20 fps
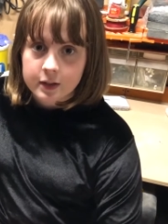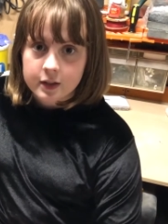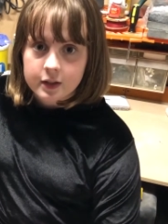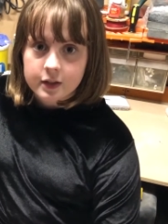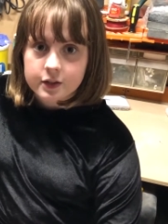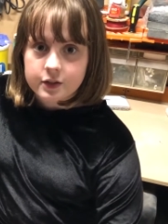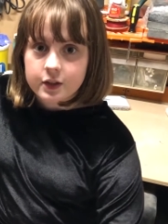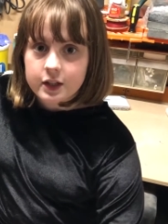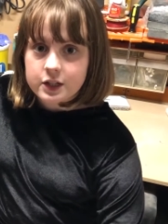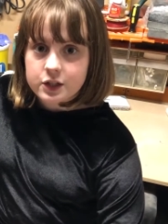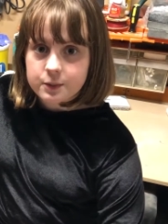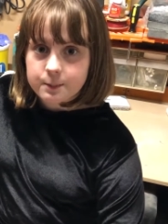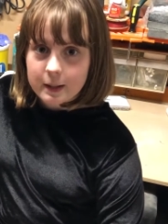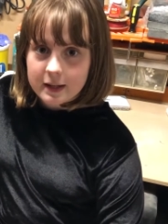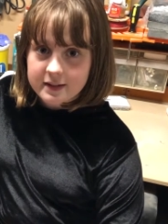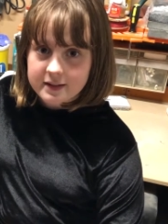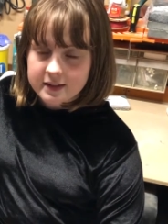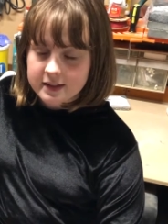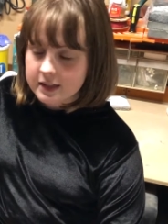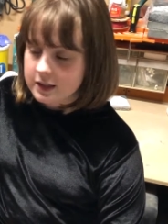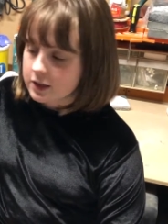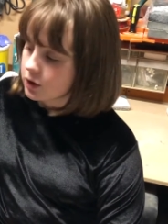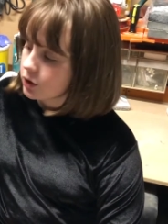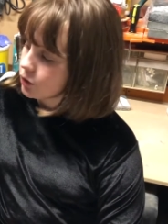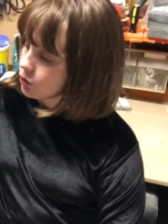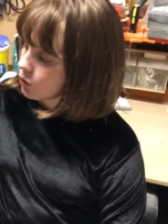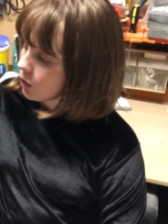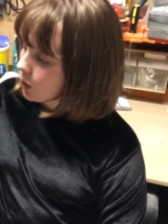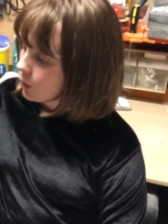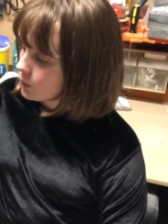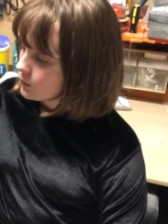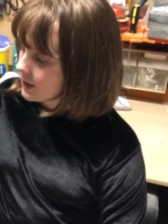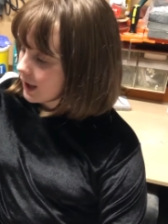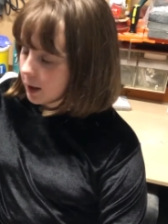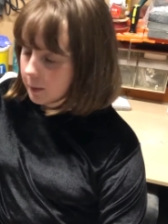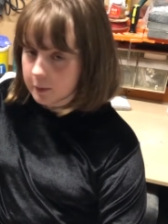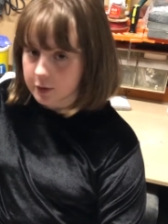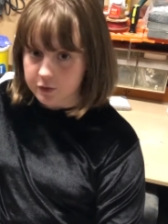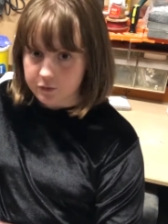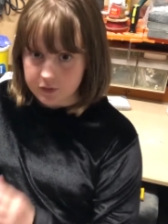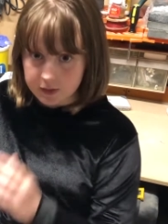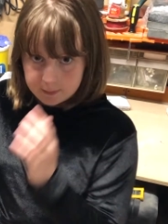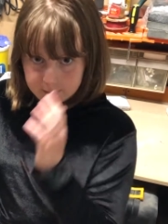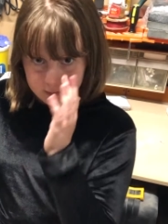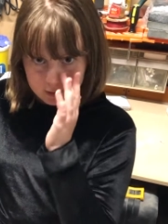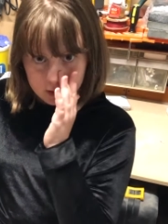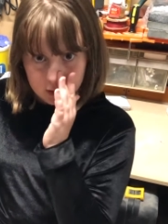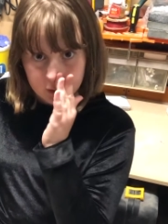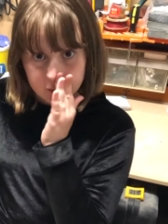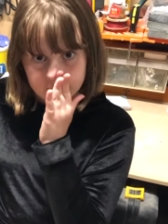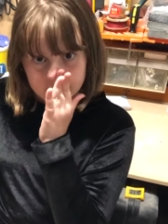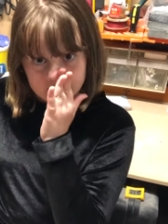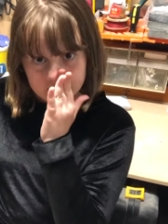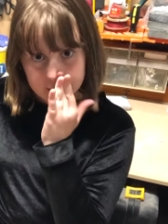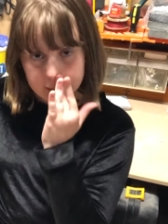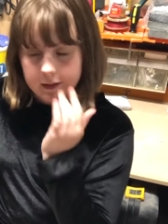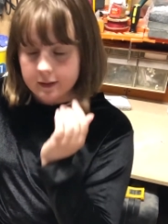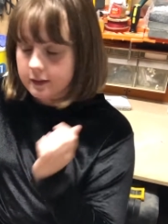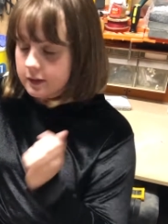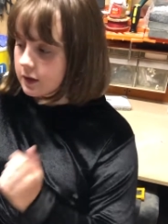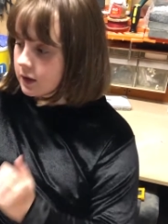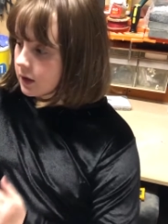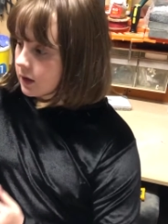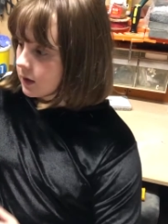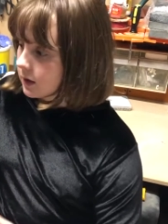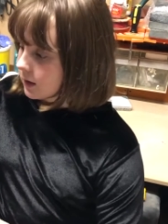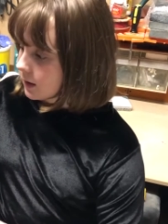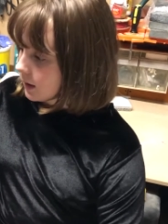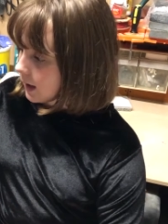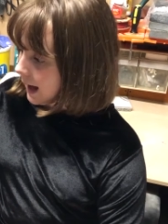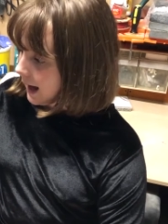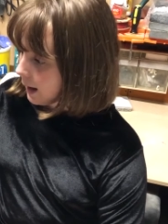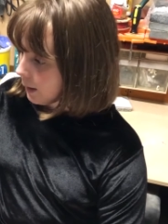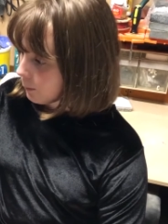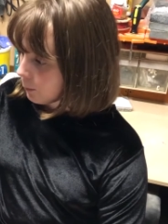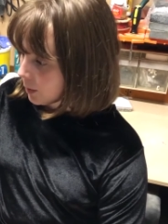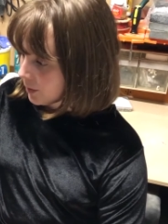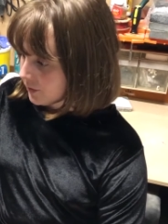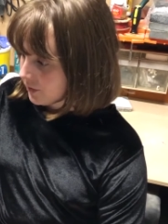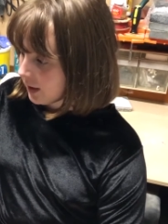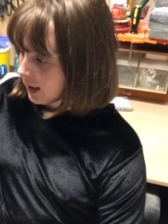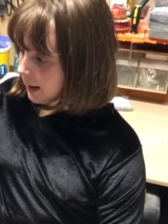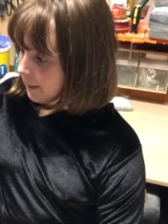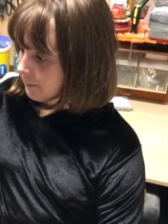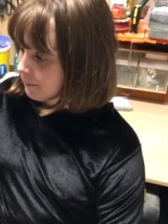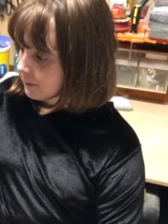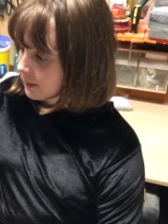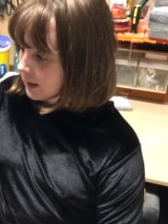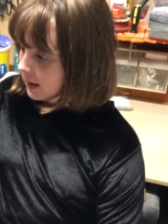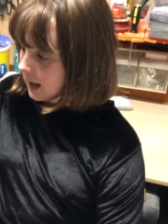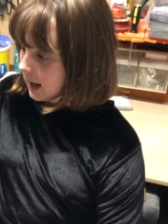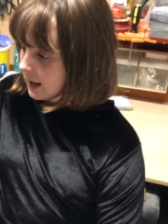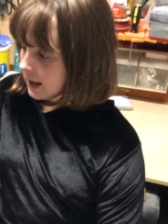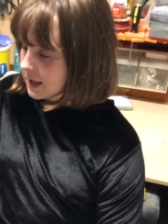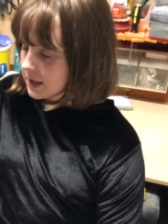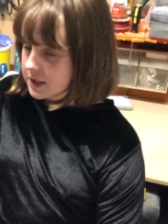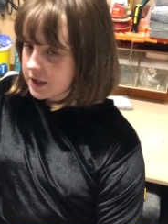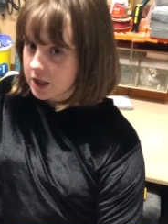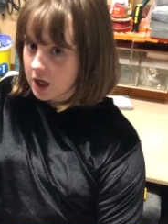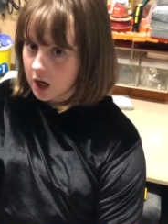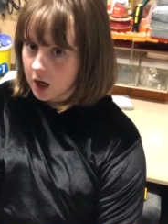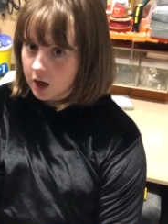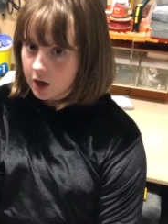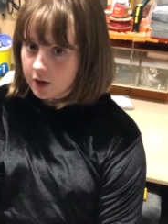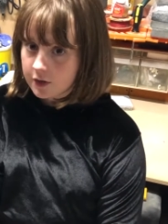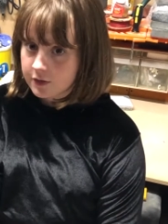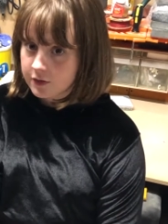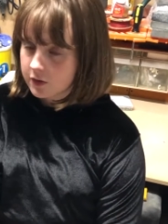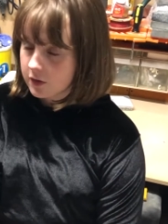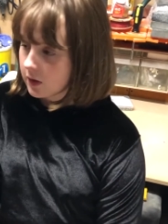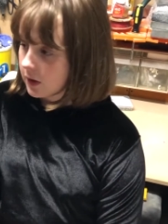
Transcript: So it just basically controls how much filament goes in at one time, and it turns,